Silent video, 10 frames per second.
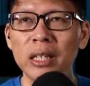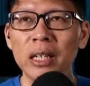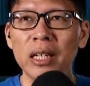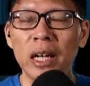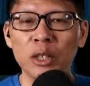
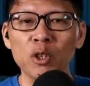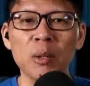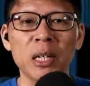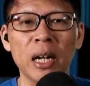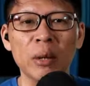I told
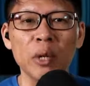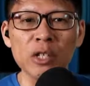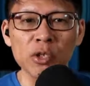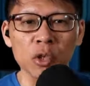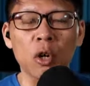you that I once
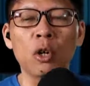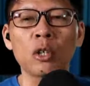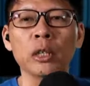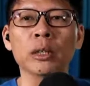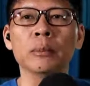saw
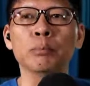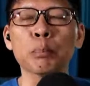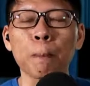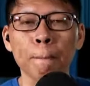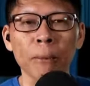
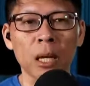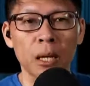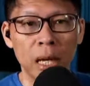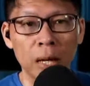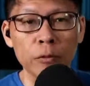a
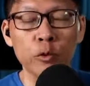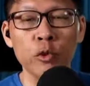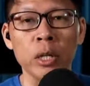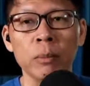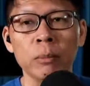live
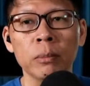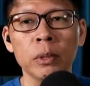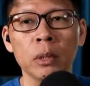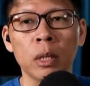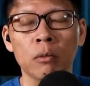stream
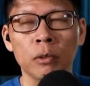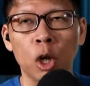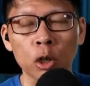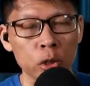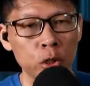of an
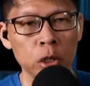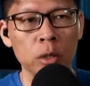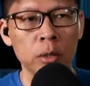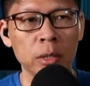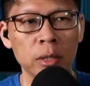
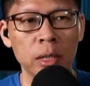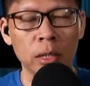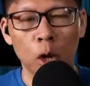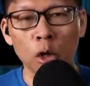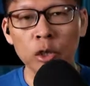
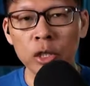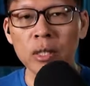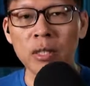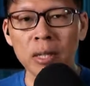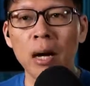auction
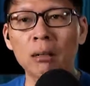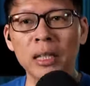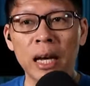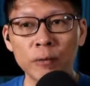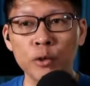style
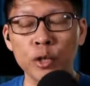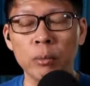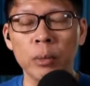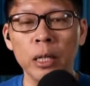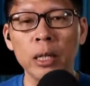live
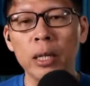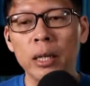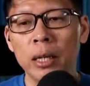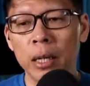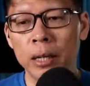stream,
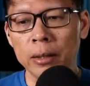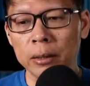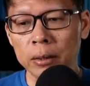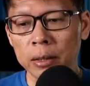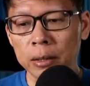
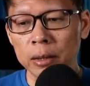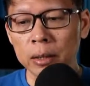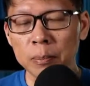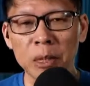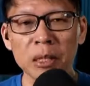and
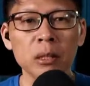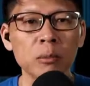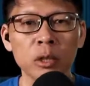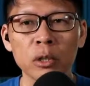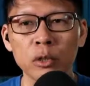this person
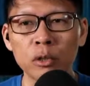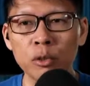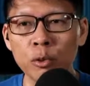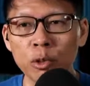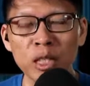was
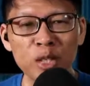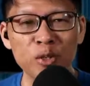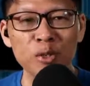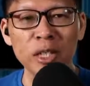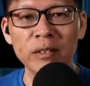truly
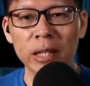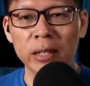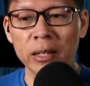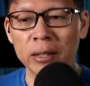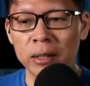
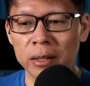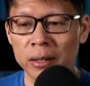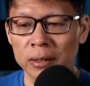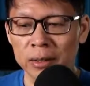taking the